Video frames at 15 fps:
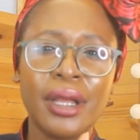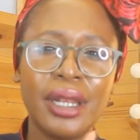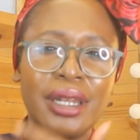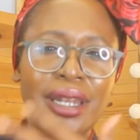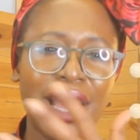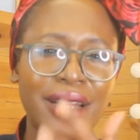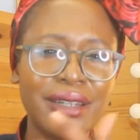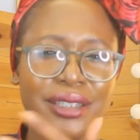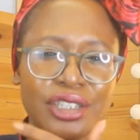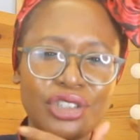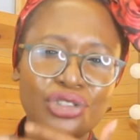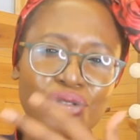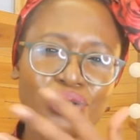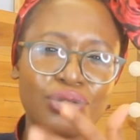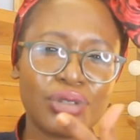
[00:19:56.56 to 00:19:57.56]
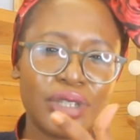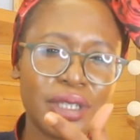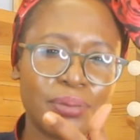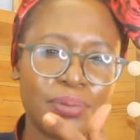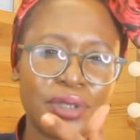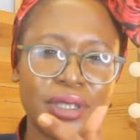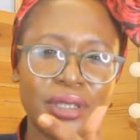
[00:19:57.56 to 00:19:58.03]

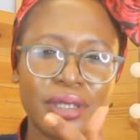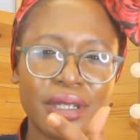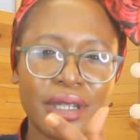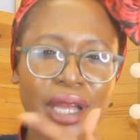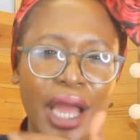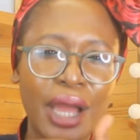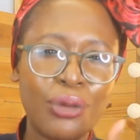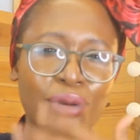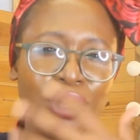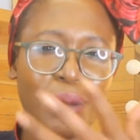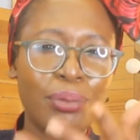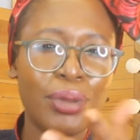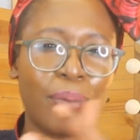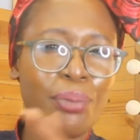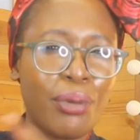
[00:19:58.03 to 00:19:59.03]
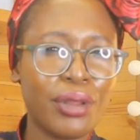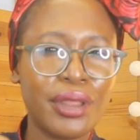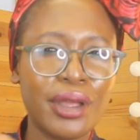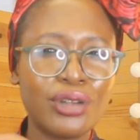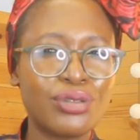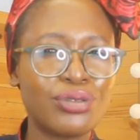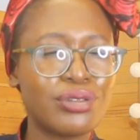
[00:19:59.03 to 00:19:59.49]
nondescript, I couldn't be
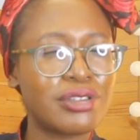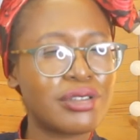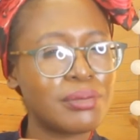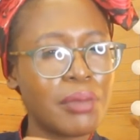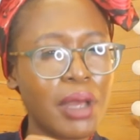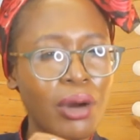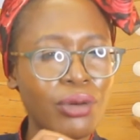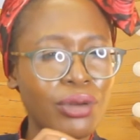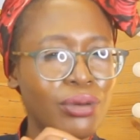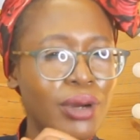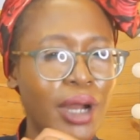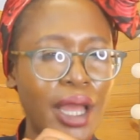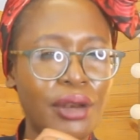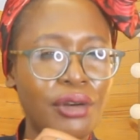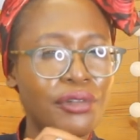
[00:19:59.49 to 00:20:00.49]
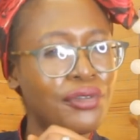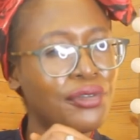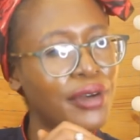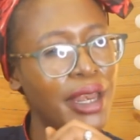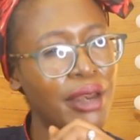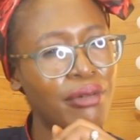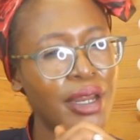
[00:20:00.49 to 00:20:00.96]
bothered to smell you kind of
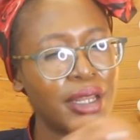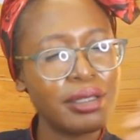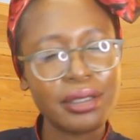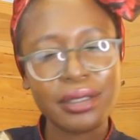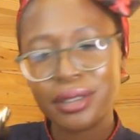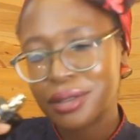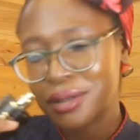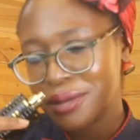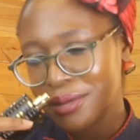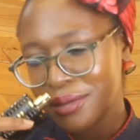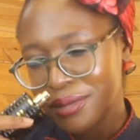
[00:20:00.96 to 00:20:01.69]
fragrance.